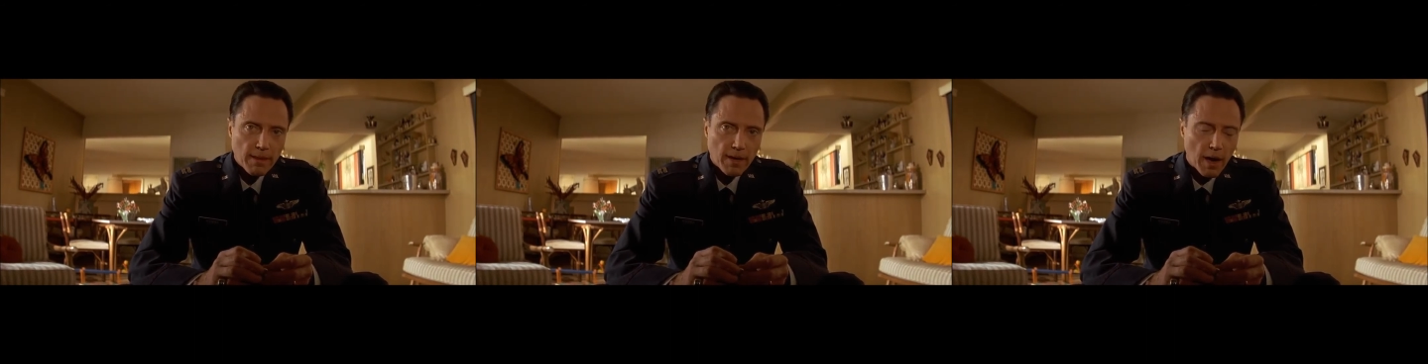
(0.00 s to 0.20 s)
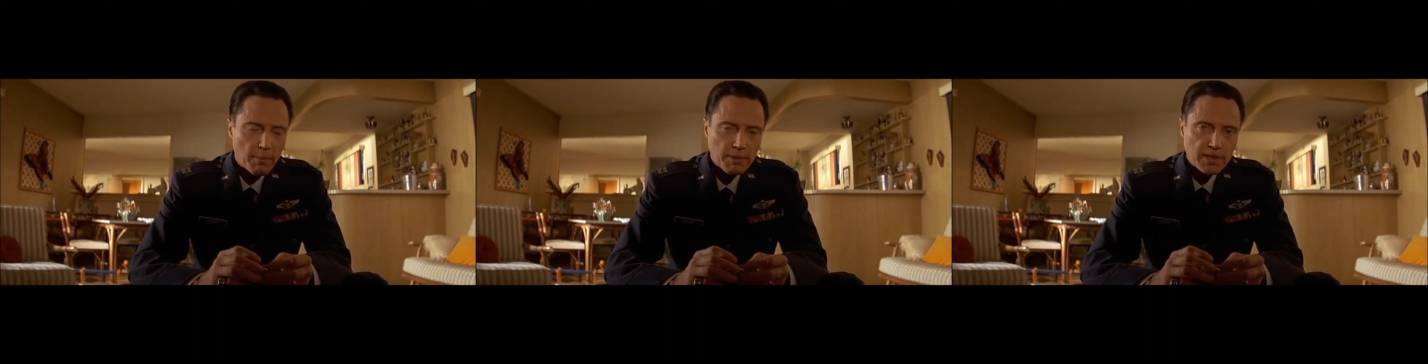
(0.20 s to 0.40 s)

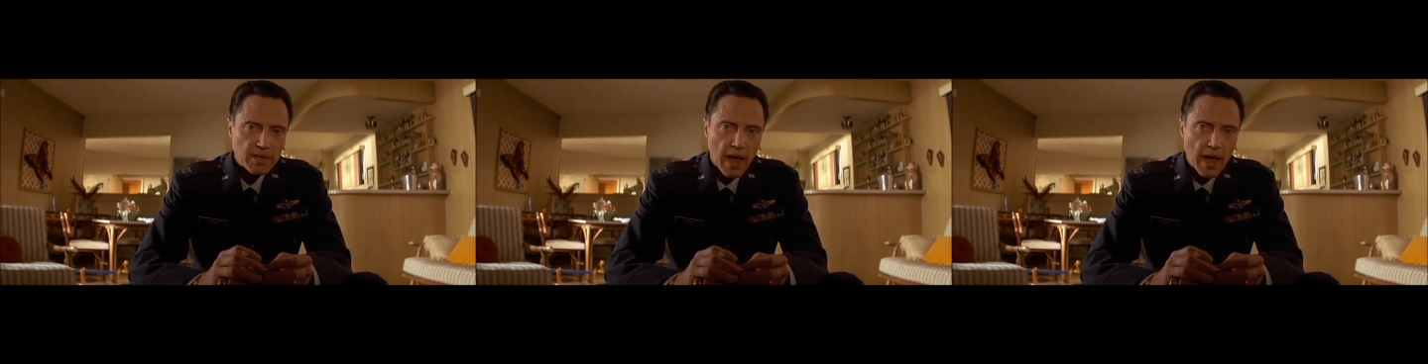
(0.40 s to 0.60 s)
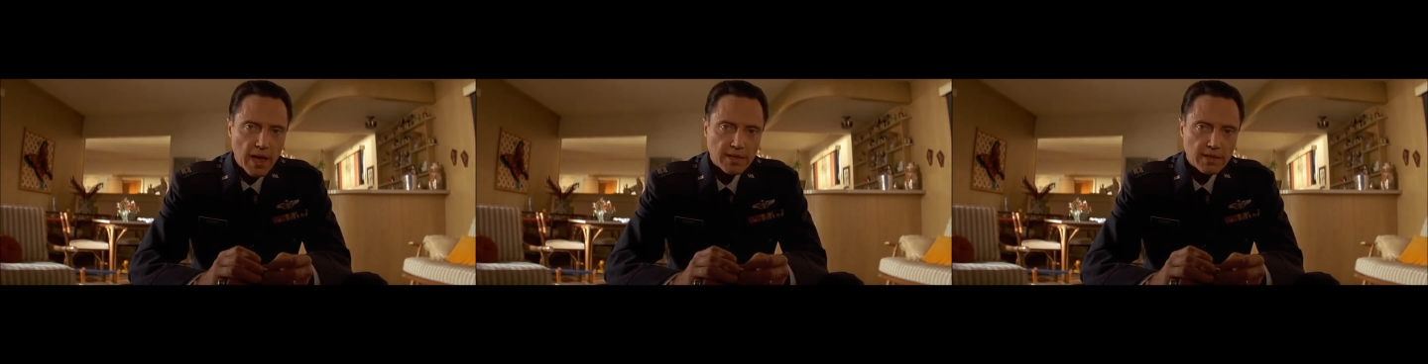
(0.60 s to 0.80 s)
up his
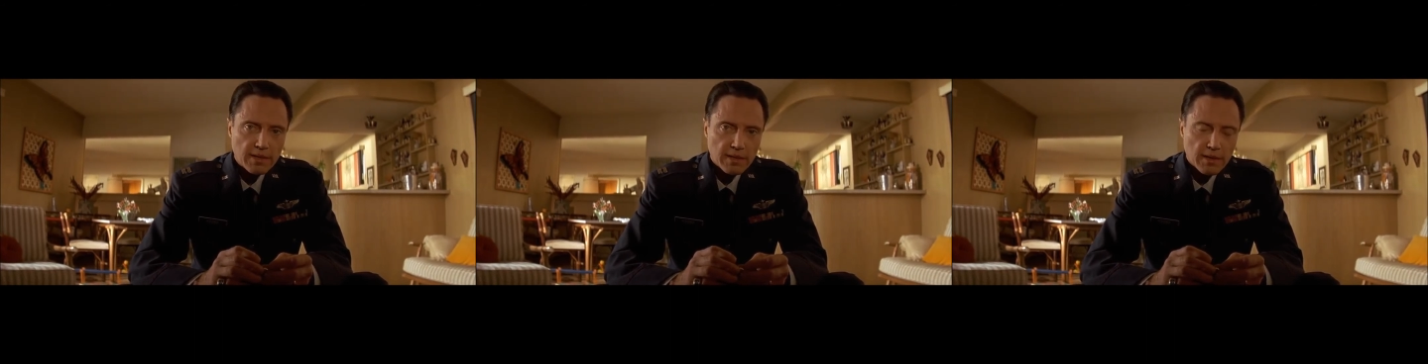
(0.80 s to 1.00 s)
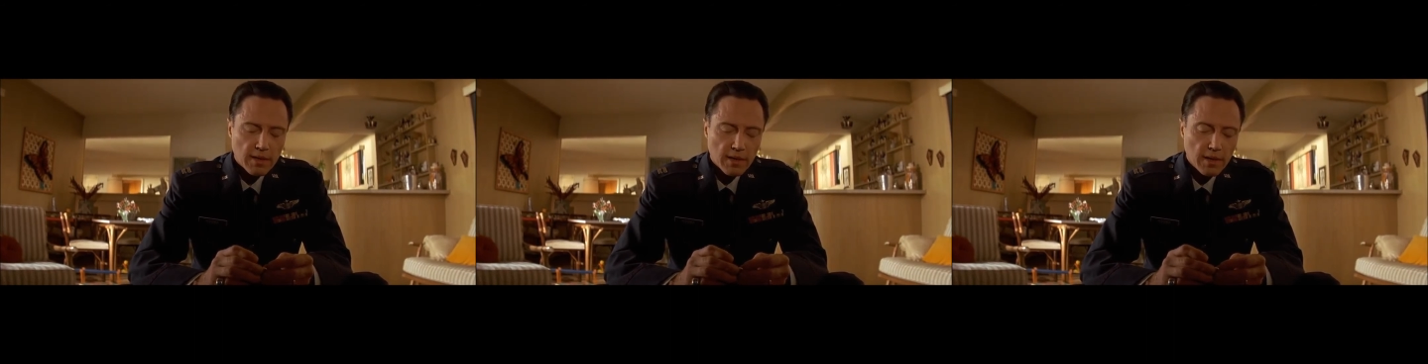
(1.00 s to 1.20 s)

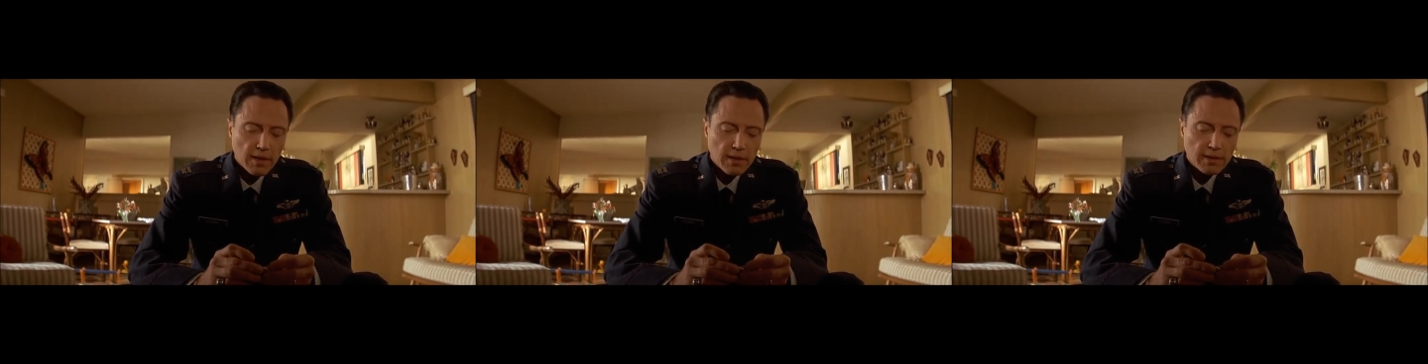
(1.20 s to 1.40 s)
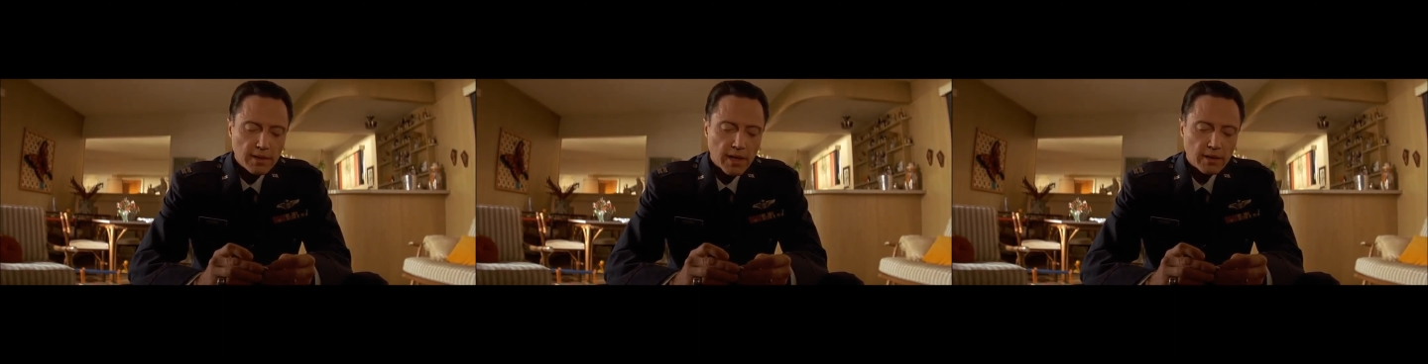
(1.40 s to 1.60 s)
ass.
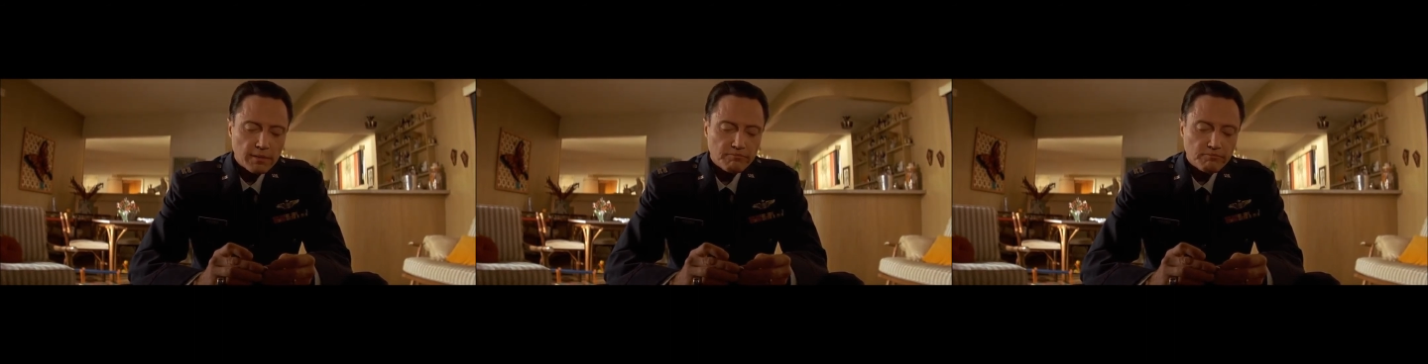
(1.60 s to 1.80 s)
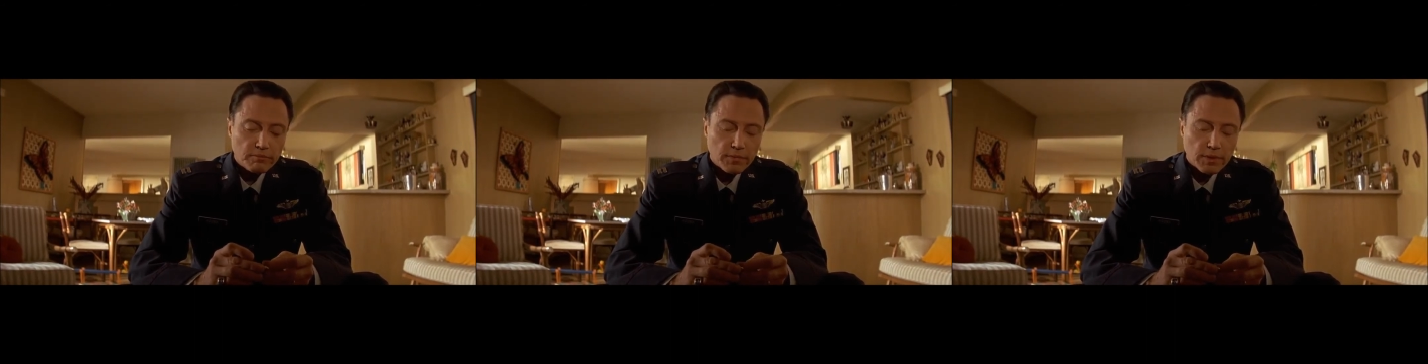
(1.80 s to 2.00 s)

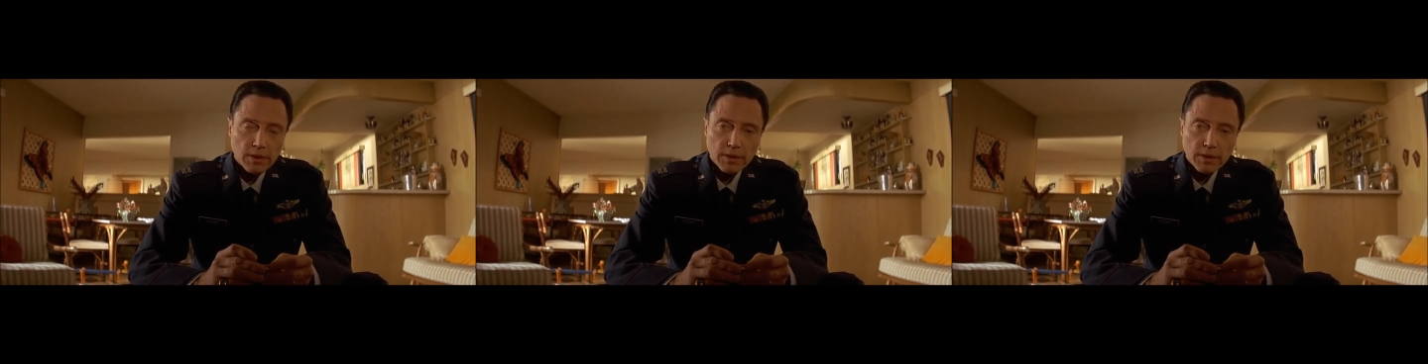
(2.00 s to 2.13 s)
Then